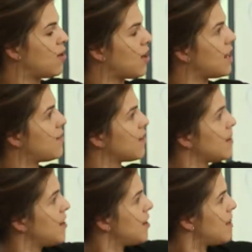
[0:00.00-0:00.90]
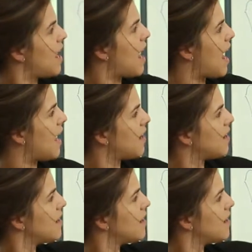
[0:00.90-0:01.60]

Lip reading: not even at